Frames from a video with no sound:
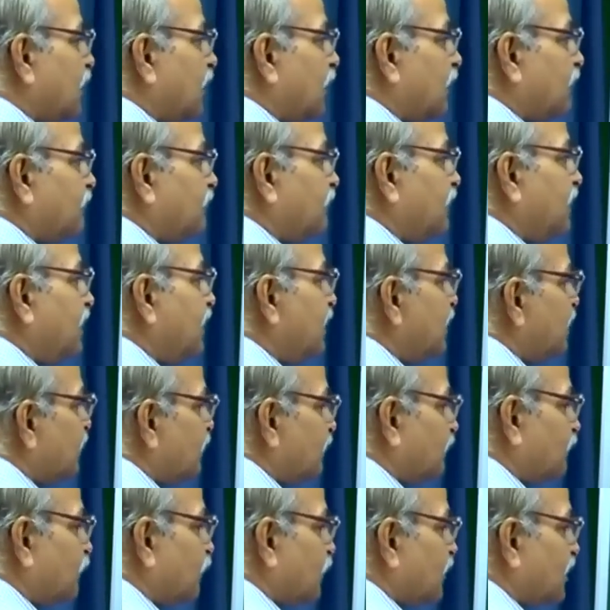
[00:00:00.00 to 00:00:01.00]
and V
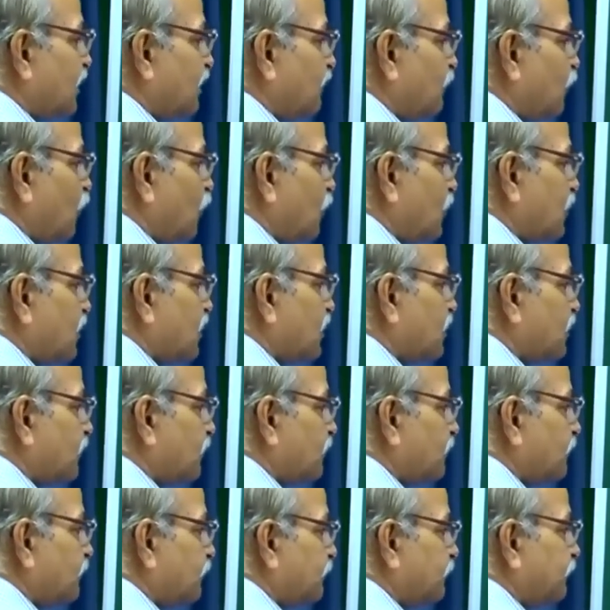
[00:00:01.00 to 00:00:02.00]
is of course in
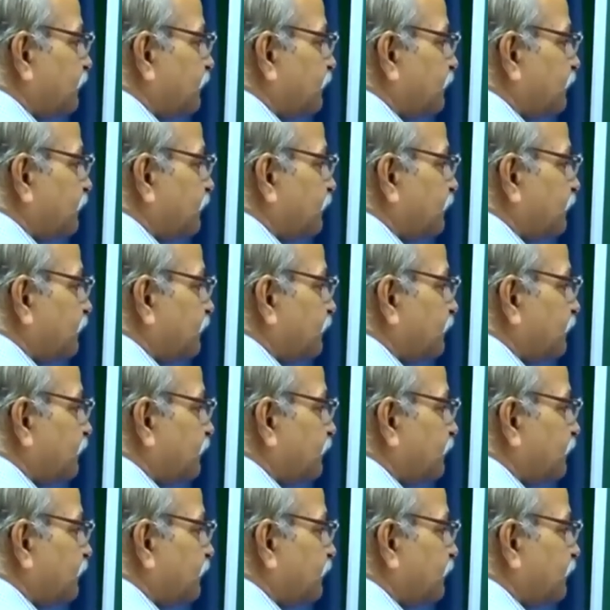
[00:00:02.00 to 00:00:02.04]
volts.